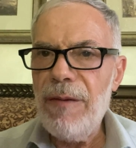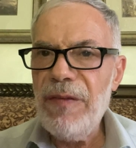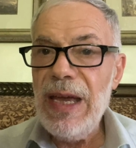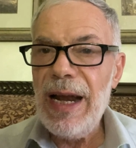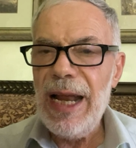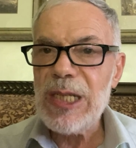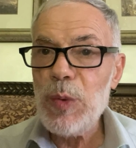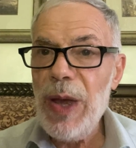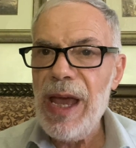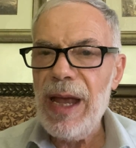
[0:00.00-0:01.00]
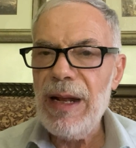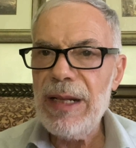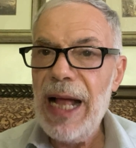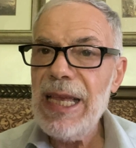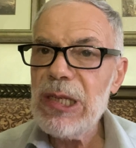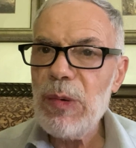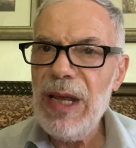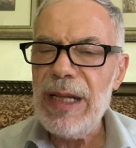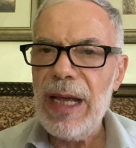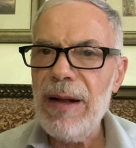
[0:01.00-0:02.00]
fearless way, that is
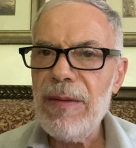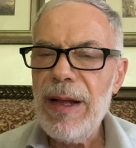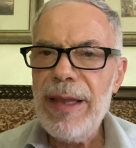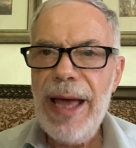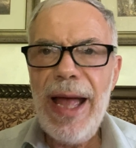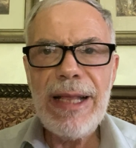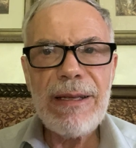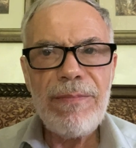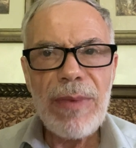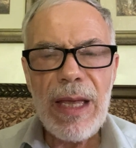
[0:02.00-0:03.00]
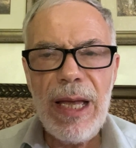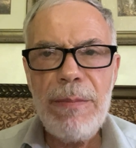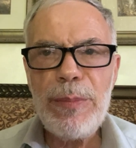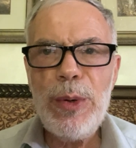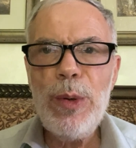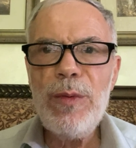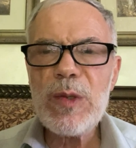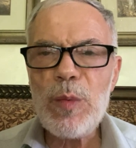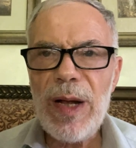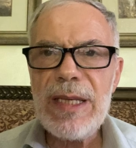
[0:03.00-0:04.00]
reading, that
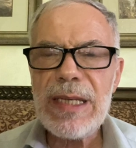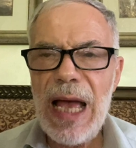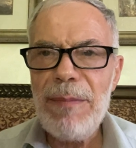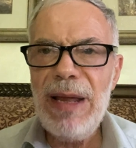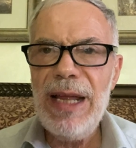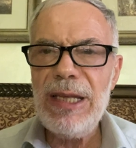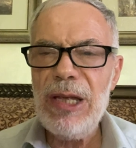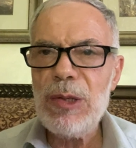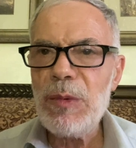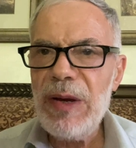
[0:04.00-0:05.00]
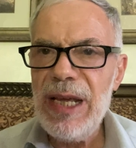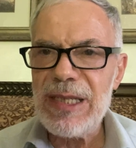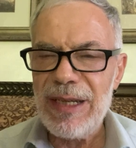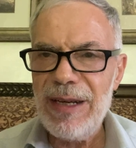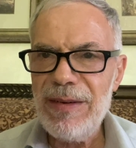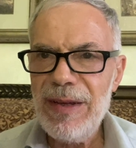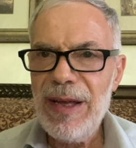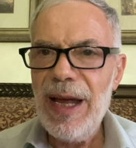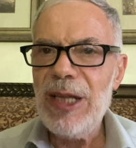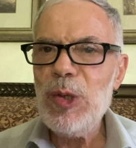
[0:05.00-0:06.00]
improves one's ability to reason
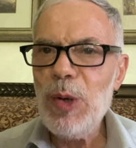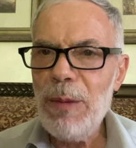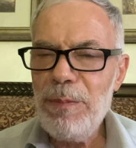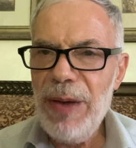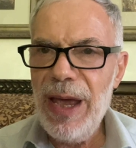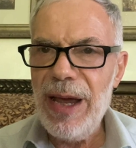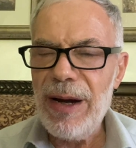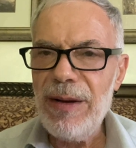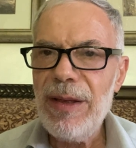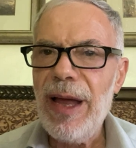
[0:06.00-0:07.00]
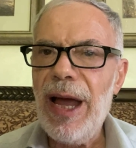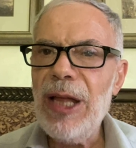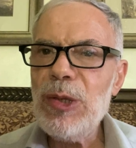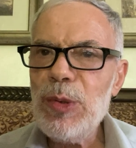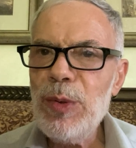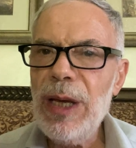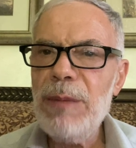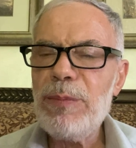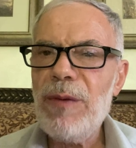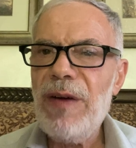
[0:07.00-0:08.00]
and to compare and to
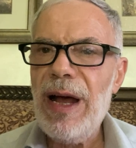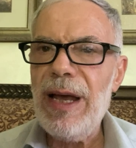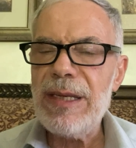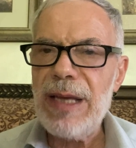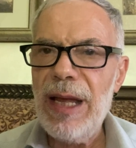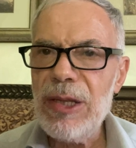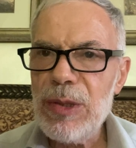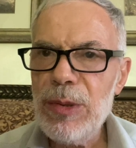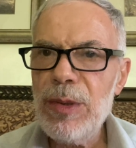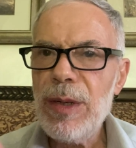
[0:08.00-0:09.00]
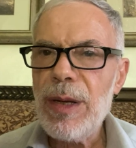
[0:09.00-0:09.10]
improvise and to